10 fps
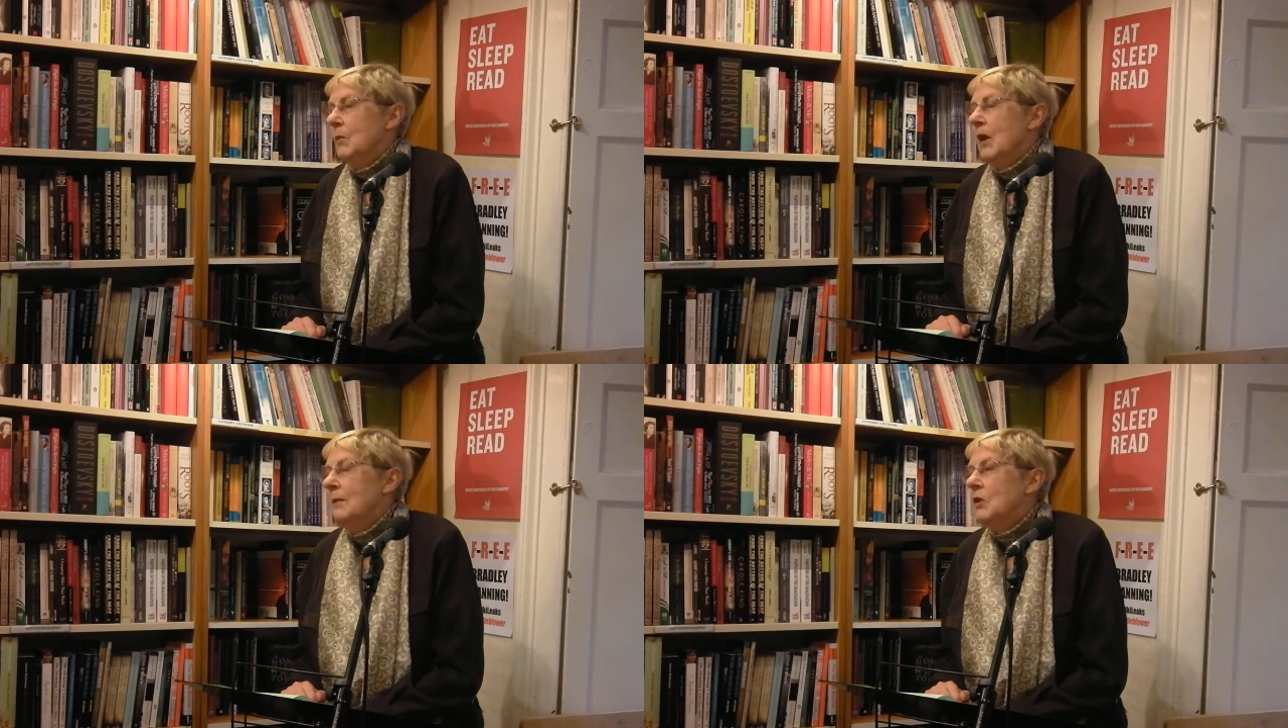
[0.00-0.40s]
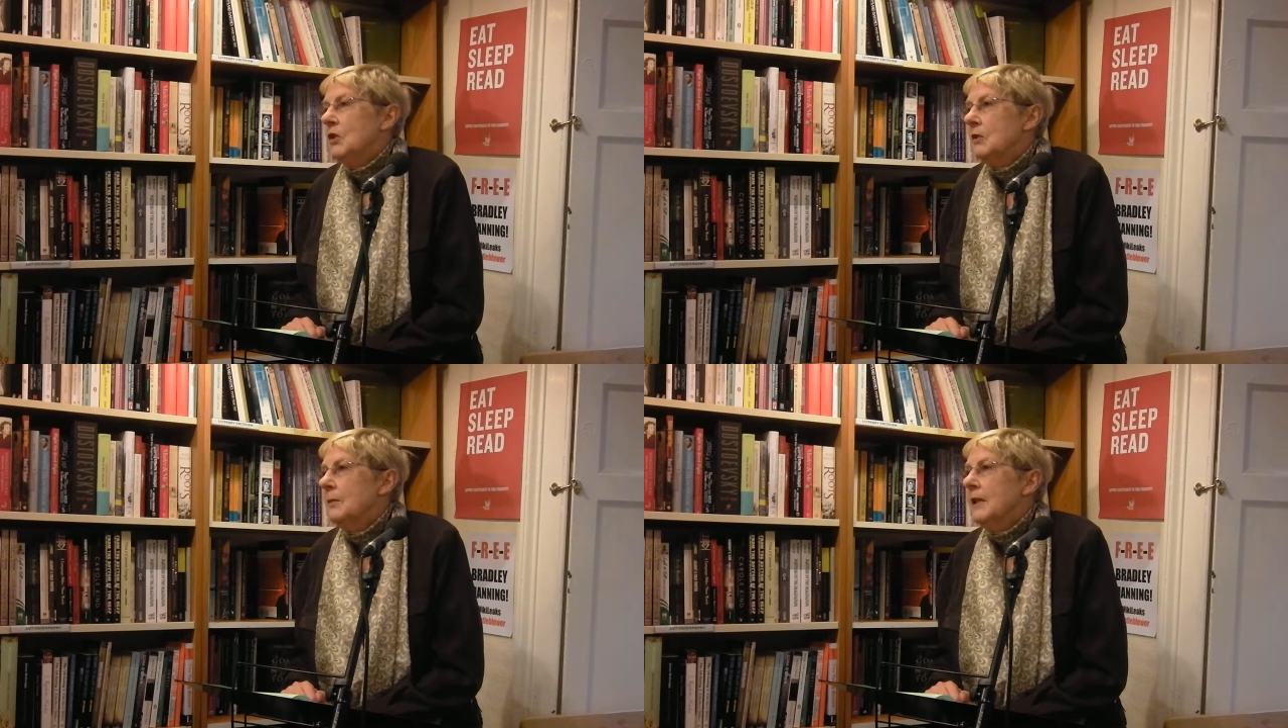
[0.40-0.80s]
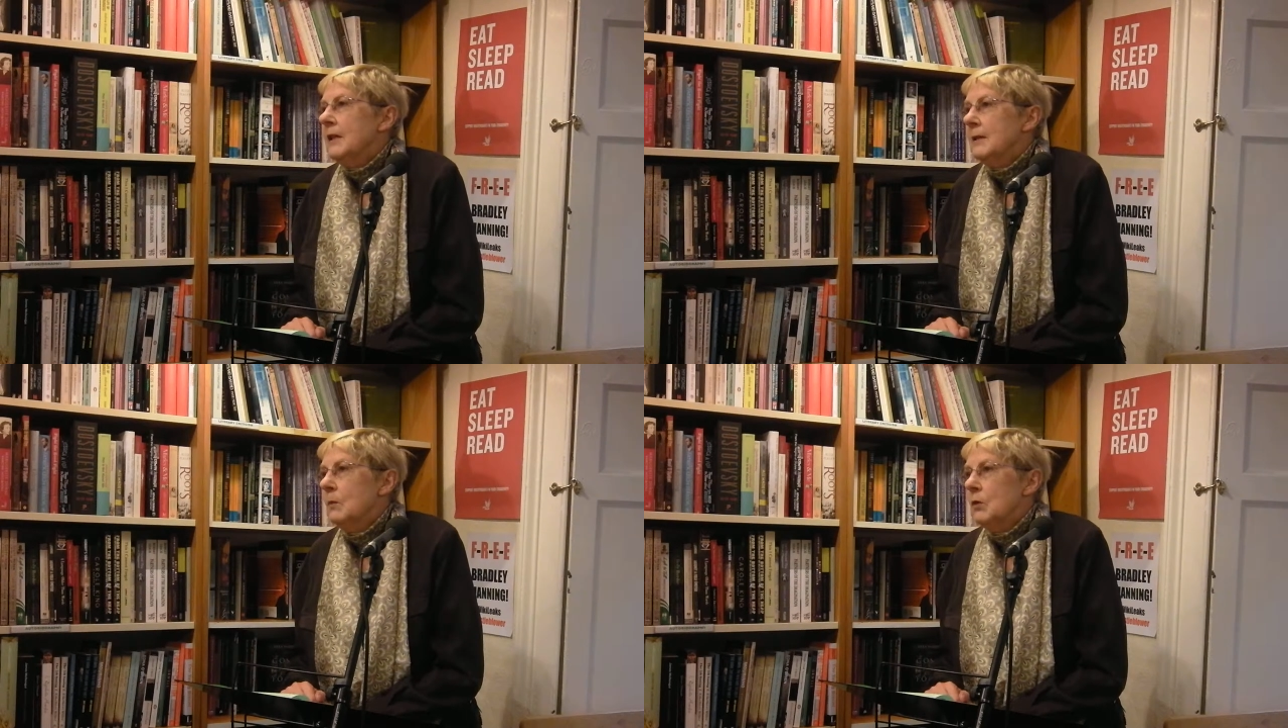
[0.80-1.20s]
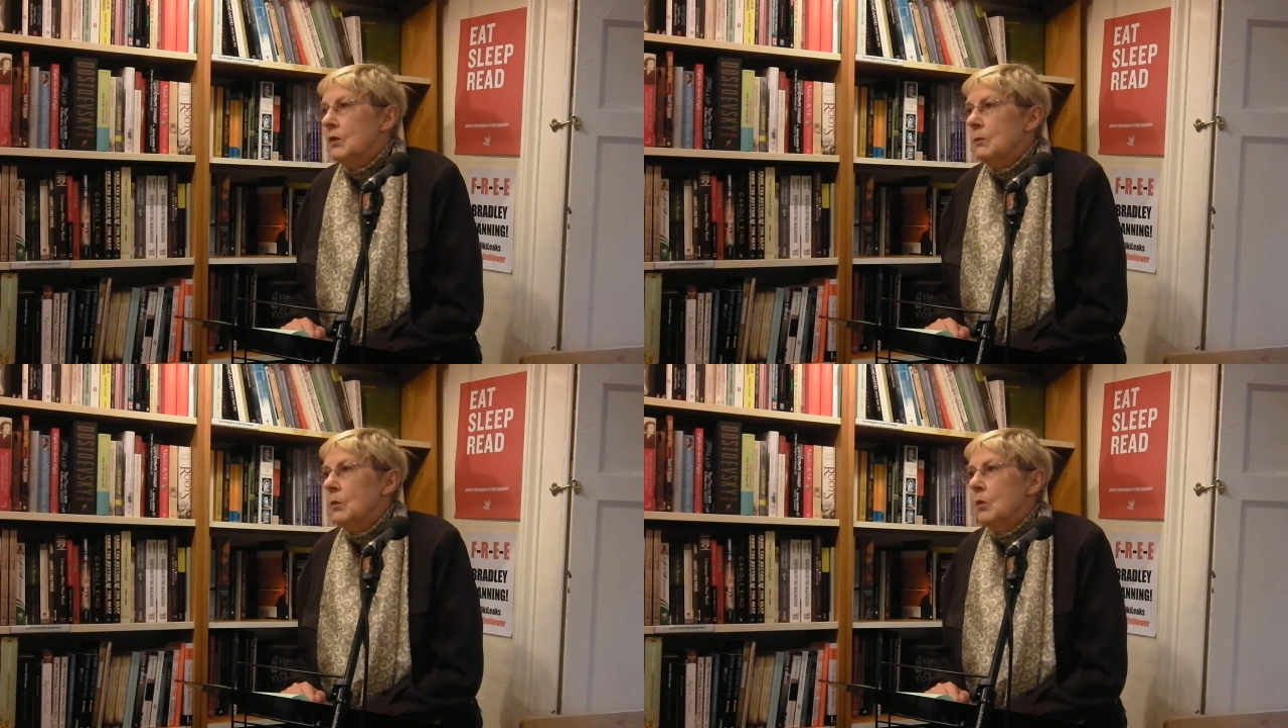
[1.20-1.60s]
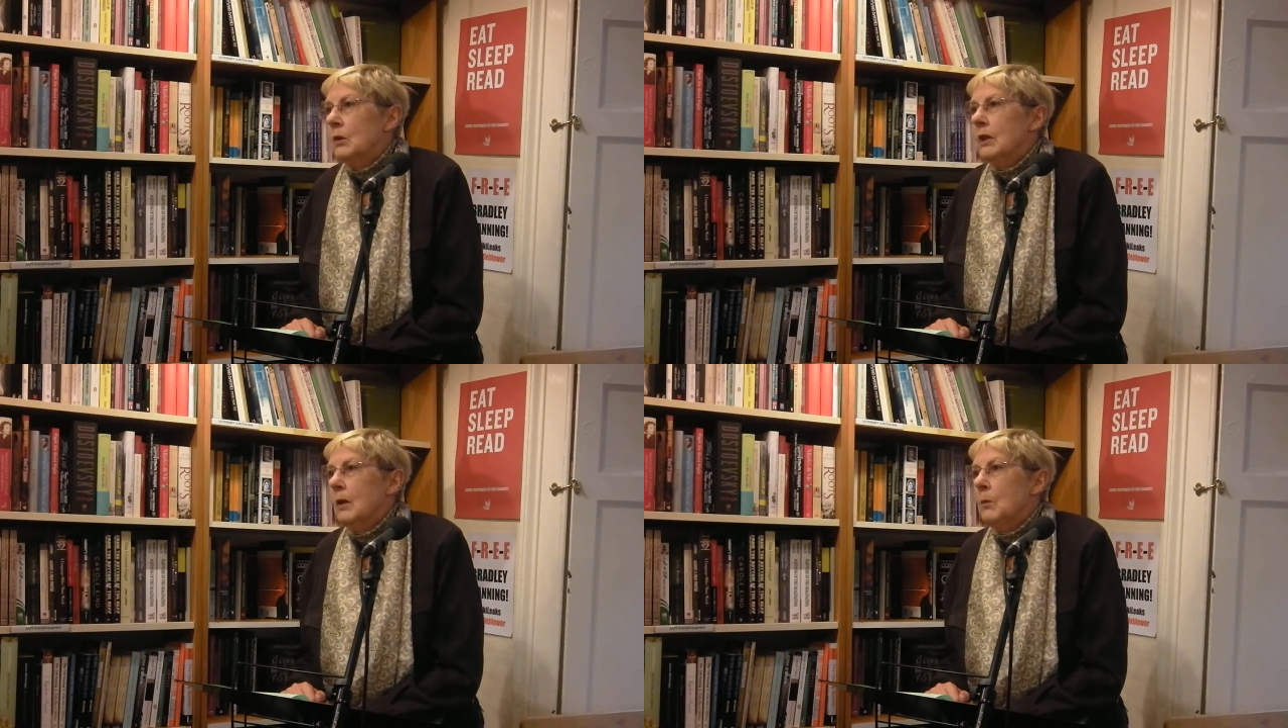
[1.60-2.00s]
Hamish to me is most
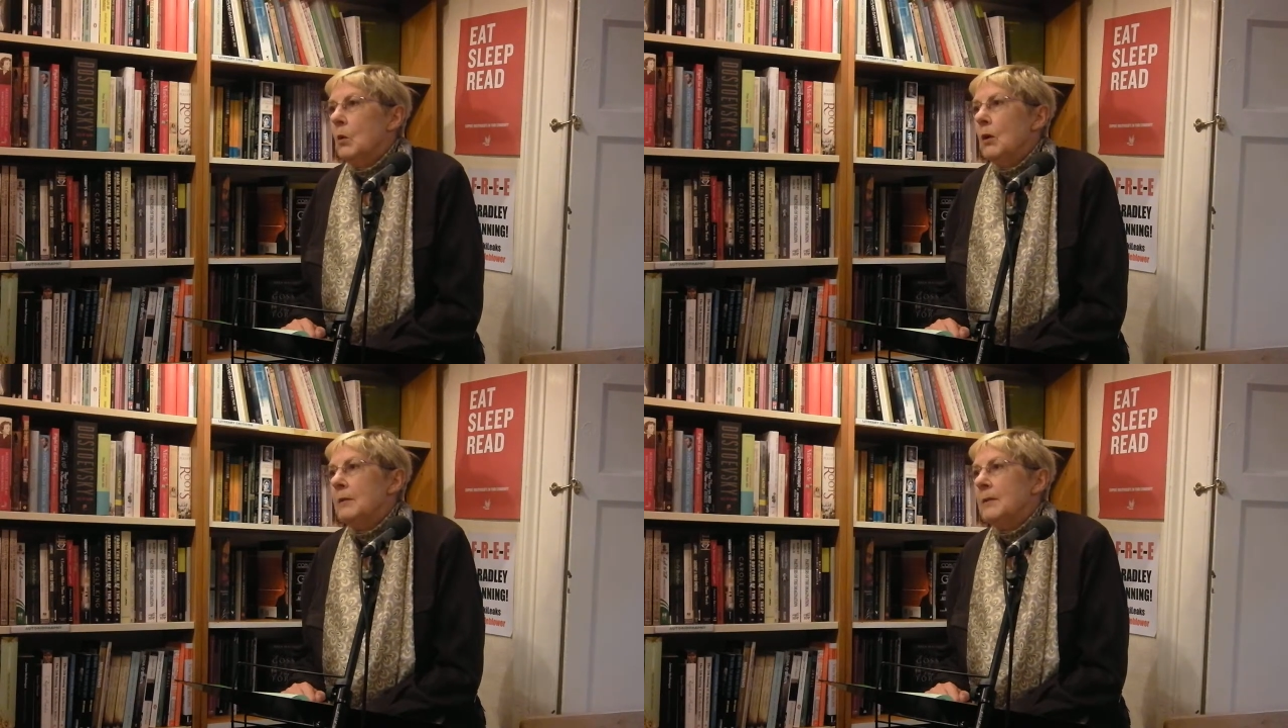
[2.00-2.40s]
importantly a poet,